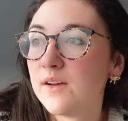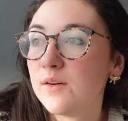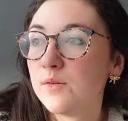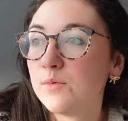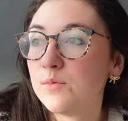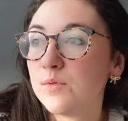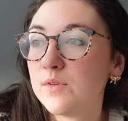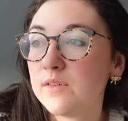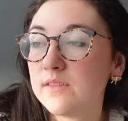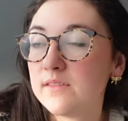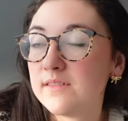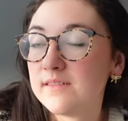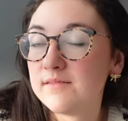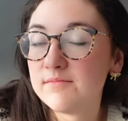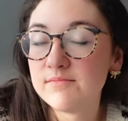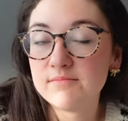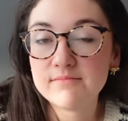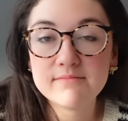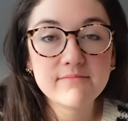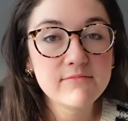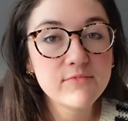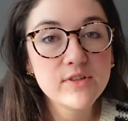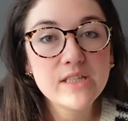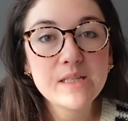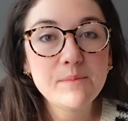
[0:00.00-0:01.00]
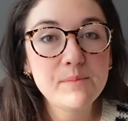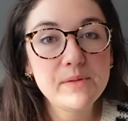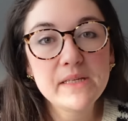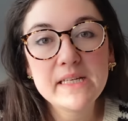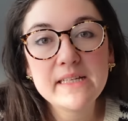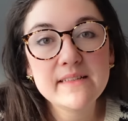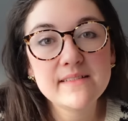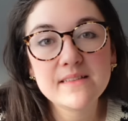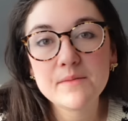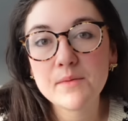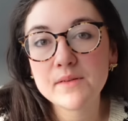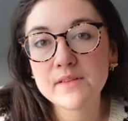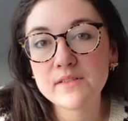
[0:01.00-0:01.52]
was really
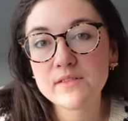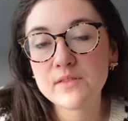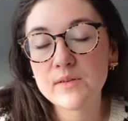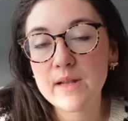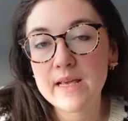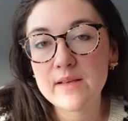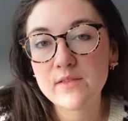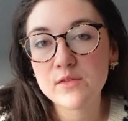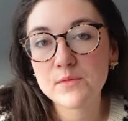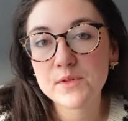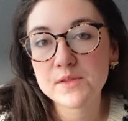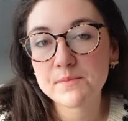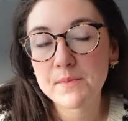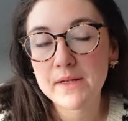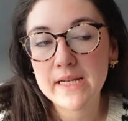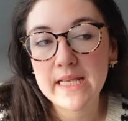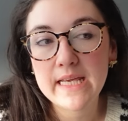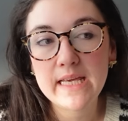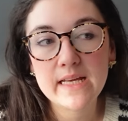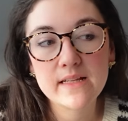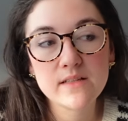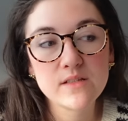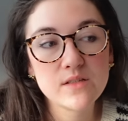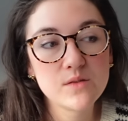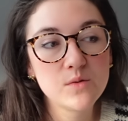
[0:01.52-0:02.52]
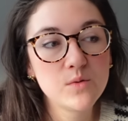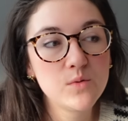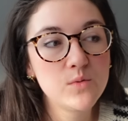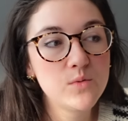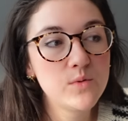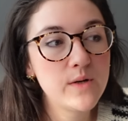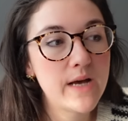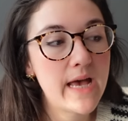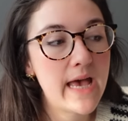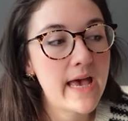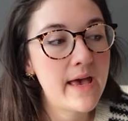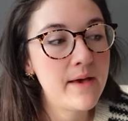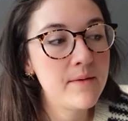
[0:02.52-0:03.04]
pleased to be able to donate so much money, and so
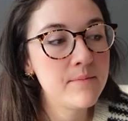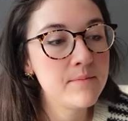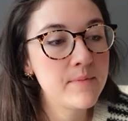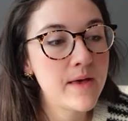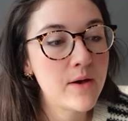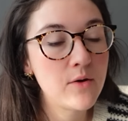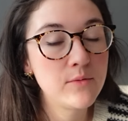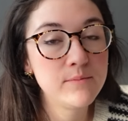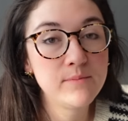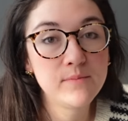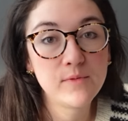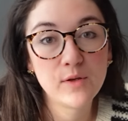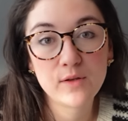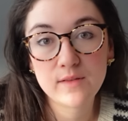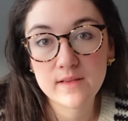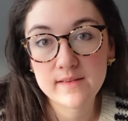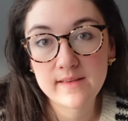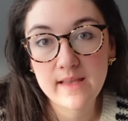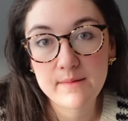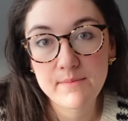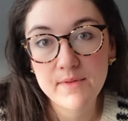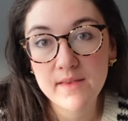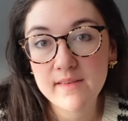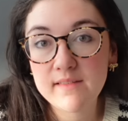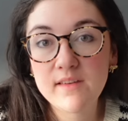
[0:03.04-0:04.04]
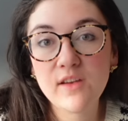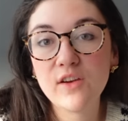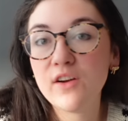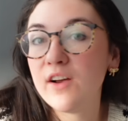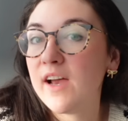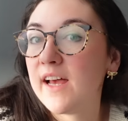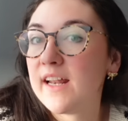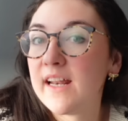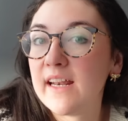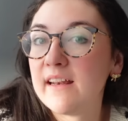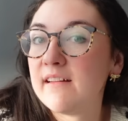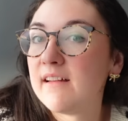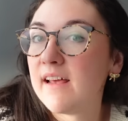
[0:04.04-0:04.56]
I'm doing the same this year,
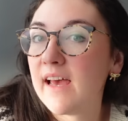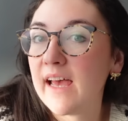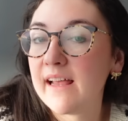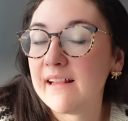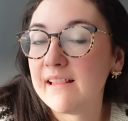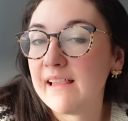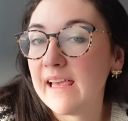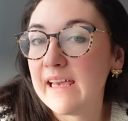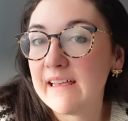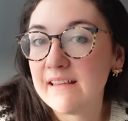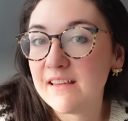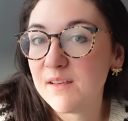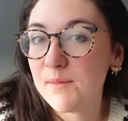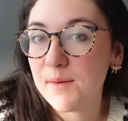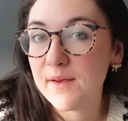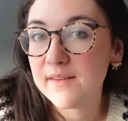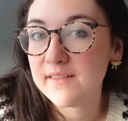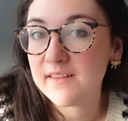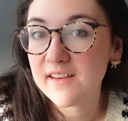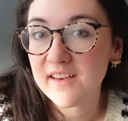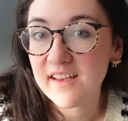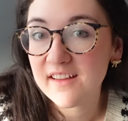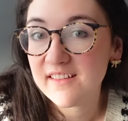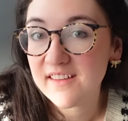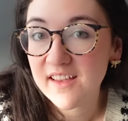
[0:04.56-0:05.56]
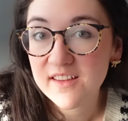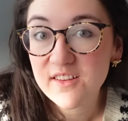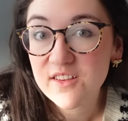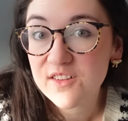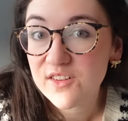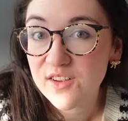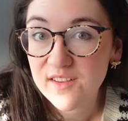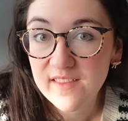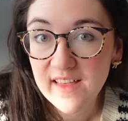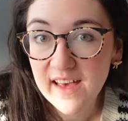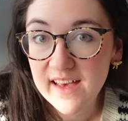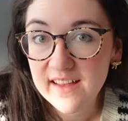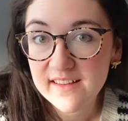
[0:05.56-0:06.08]
and I'd like to be able to continue
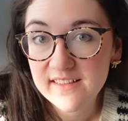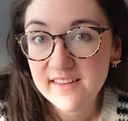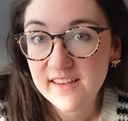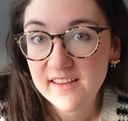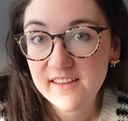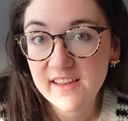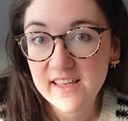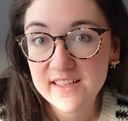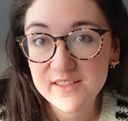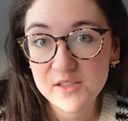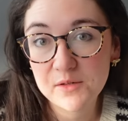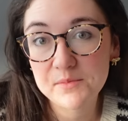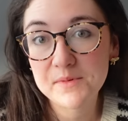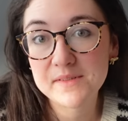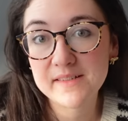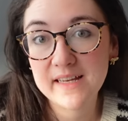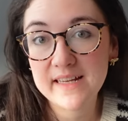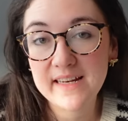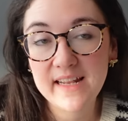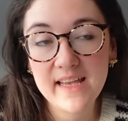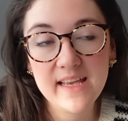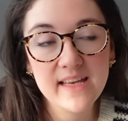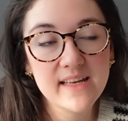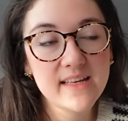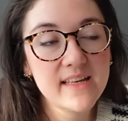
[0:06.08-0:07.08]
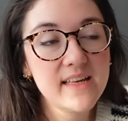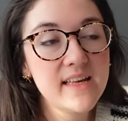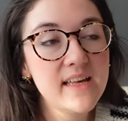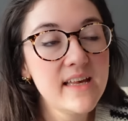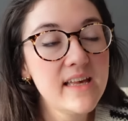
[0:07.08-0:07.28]
doing that until I stop designing.